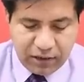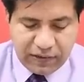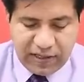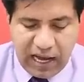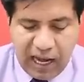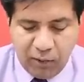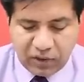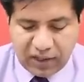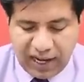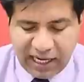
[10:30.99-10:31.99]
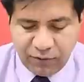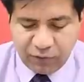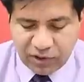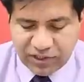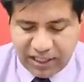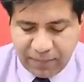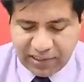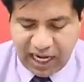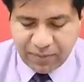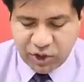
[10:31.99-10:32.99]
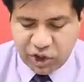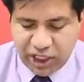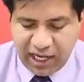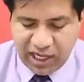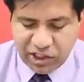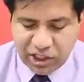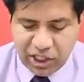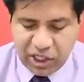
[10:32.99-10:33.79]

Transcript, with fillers: the outline would sometimes change